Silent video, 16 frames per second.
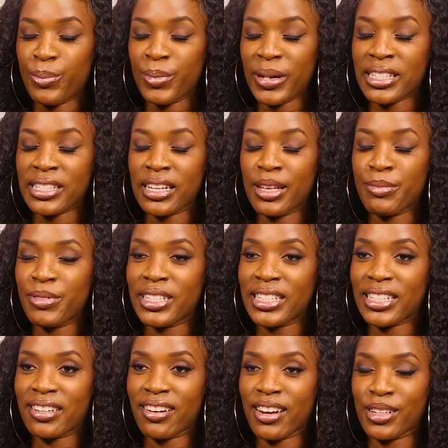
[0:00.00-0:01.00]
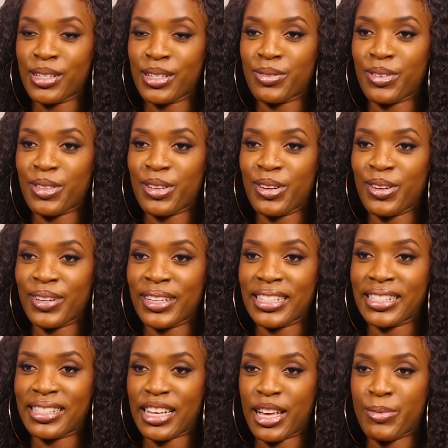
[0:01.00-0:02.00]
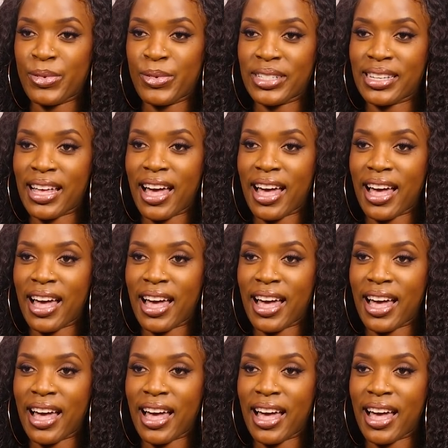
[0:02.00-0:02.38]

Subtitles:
My celebrity crush for the longest time was